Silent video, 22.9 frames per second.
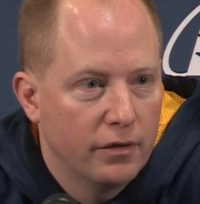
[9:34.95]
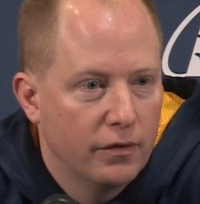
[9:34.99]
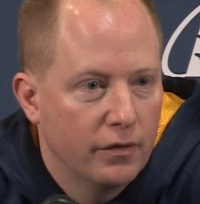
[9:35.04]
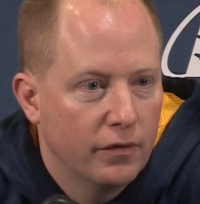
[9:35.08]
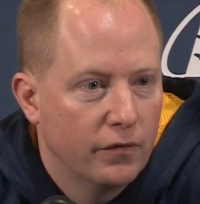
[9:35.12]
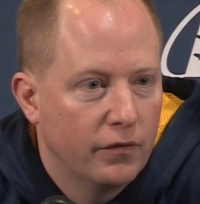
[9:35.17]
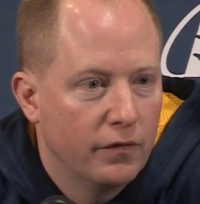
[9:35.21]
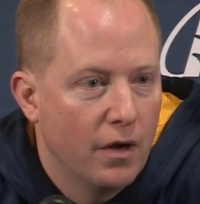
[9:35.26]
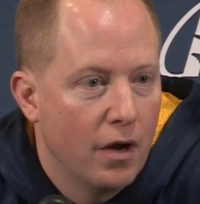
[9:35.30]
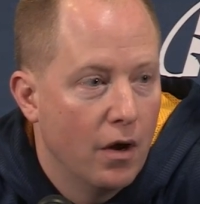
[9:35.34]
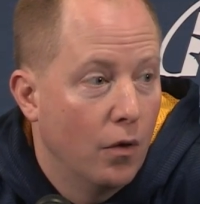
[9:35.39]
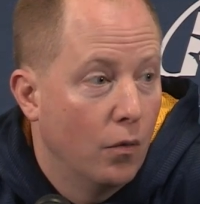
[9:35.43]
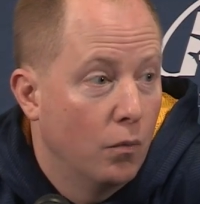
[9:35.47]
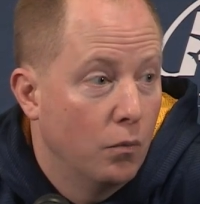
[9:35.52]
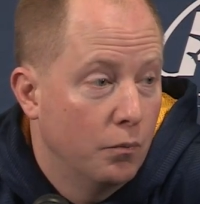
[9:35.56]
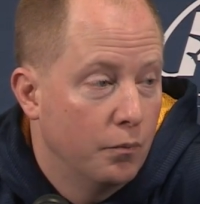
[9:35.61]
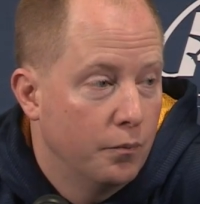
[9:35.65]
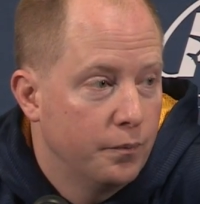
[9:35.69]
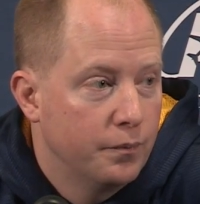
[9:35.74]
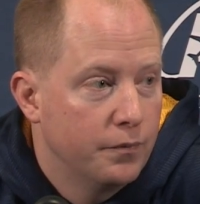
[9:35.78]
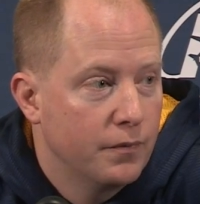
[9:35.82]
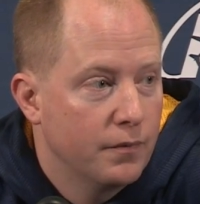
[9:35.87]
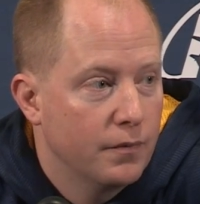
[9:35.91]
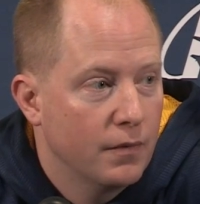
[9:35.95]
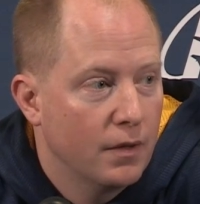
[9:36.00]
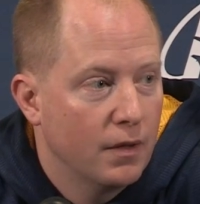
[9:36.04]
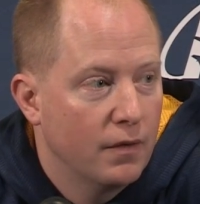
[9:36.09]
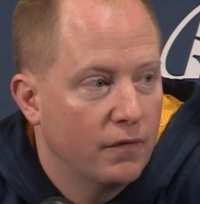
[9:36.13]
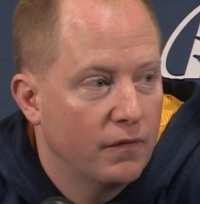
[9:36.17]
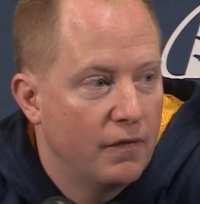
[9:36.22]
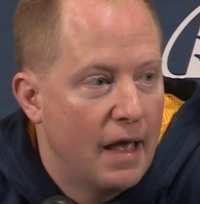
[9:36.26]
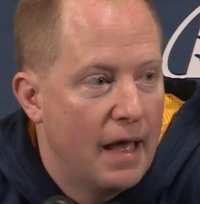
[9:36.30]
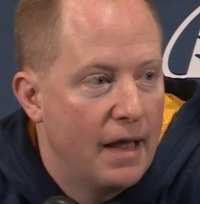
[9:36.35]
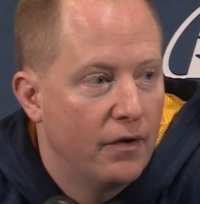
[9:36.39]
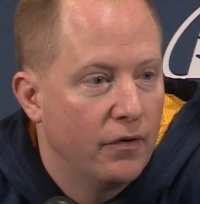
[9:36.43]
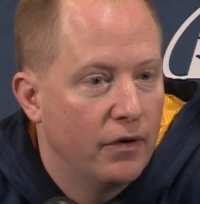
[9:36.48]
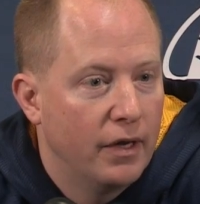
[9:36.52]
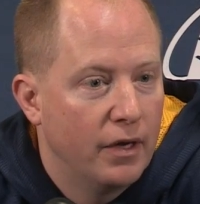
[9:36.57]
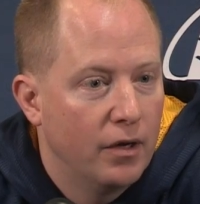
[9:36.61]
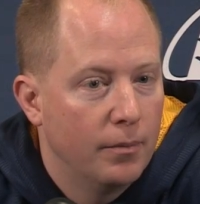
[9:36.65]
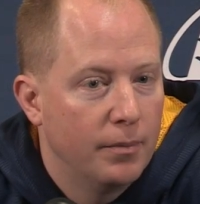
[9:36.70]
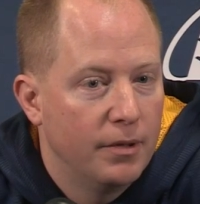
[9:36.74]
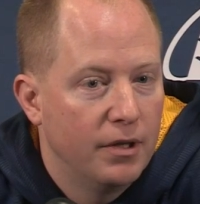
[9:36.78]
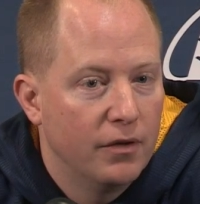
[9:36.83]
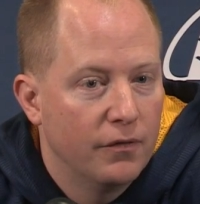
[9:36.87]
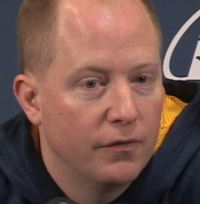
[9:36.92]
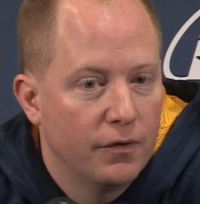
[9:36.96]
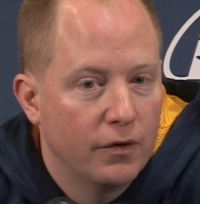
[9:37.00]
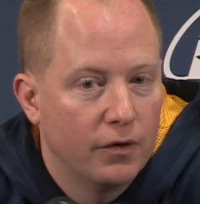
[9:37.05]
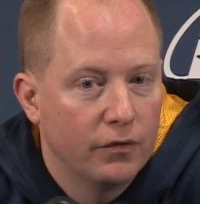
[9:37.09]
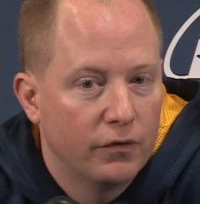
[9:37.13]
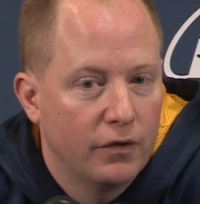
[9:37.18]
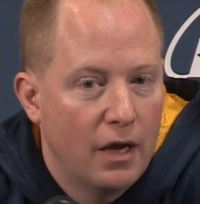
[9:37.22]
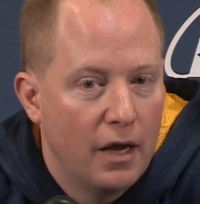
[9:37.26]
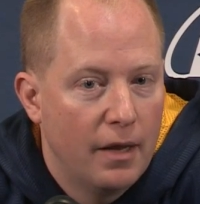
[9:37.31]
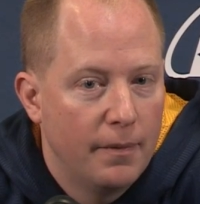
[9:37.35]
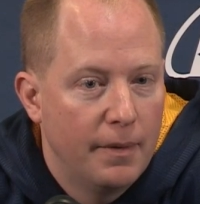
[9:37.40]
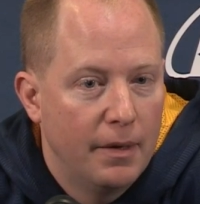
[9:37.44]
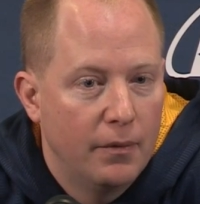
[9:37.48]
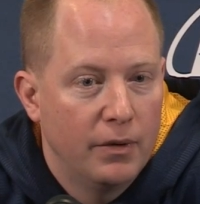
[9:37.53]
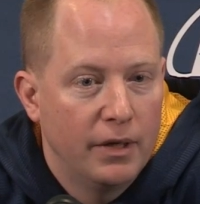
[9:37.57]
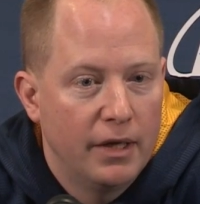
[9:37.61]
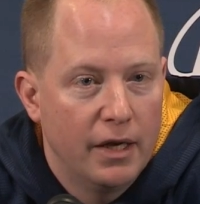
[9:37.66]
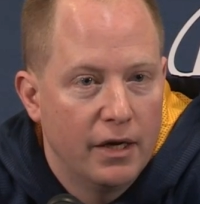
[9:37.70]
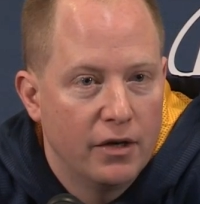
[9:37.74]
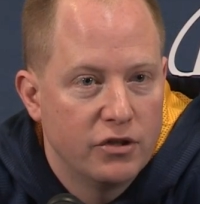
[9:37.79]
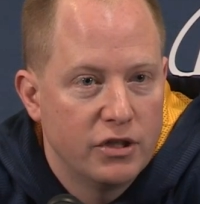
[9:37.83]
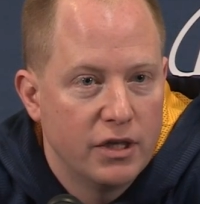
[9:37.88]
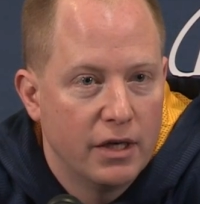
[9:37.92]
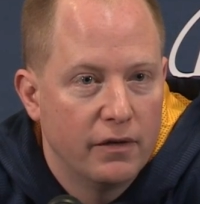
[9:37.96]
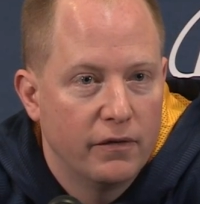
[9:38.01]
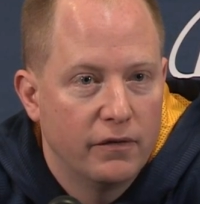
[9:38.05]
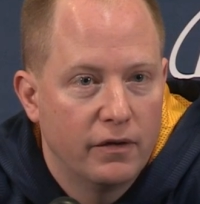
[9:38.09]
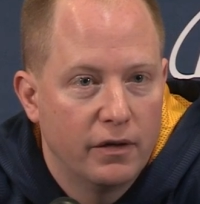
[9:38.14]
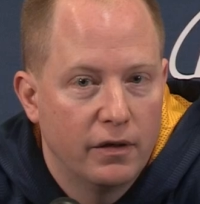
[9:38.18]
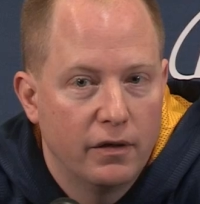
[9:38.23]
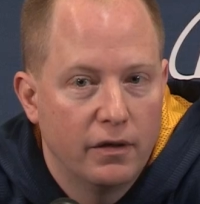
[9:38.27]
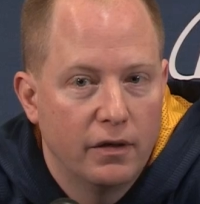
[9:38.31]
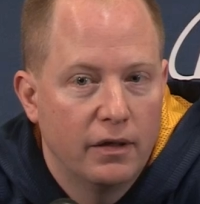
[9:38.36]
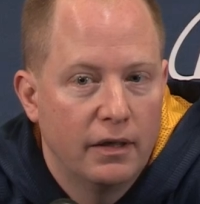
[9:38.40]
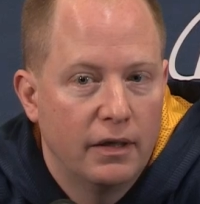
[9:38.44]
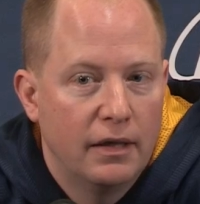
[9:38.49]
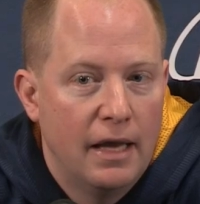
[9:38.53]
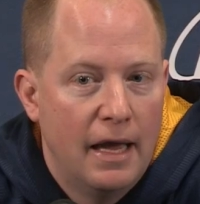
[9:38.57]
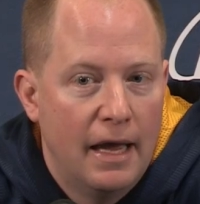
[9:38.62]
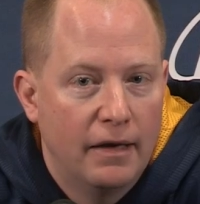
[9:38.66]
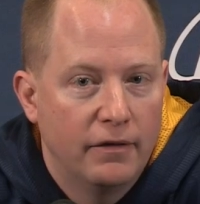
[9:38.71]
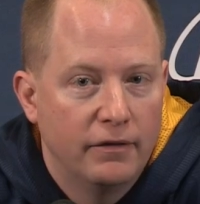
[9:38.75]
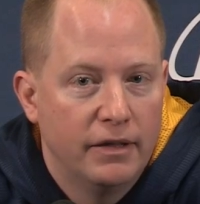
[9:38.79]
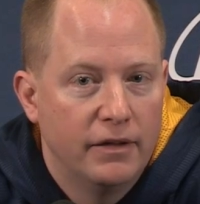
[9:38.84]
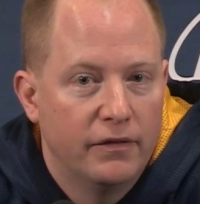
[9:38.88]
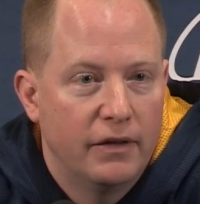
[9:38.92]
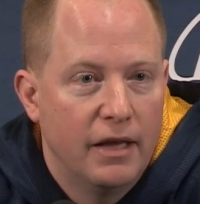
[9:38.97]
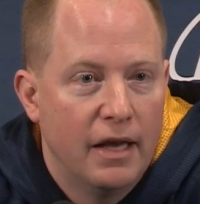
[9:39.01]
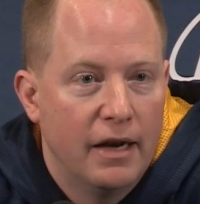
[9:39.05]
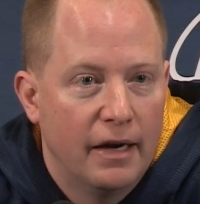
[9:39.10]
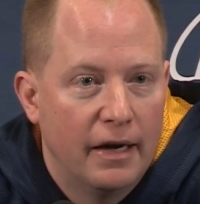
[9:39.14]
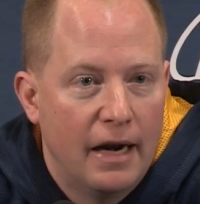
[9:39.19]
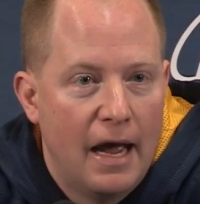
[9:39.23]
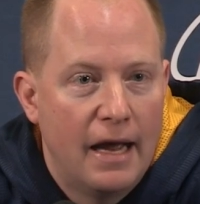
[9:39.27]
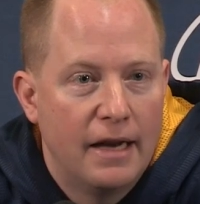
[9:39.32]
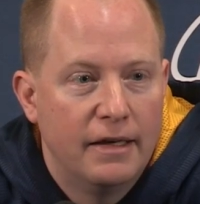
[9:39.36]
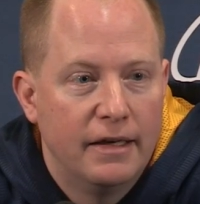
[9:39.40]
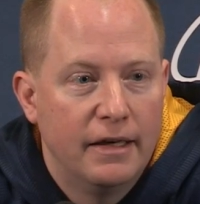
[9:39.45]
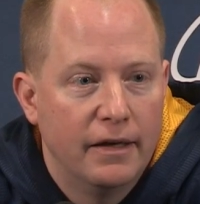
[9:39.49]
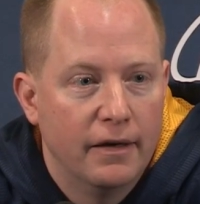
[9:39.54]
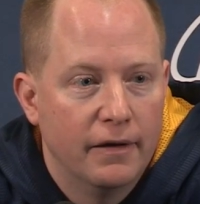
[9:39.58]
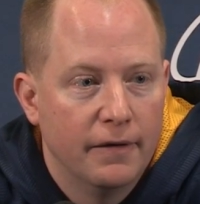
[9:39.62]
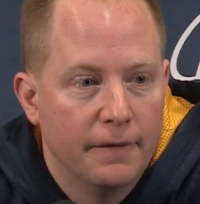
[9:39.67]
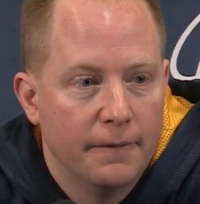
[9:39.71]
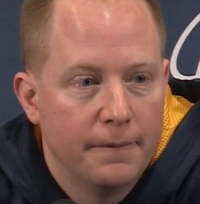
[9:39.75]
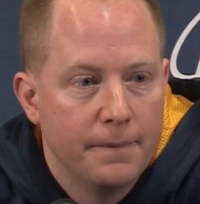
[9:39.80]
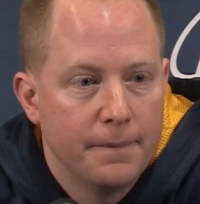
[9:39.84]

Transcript: So Saturday will be the first time that we get a chance to at least get an idea.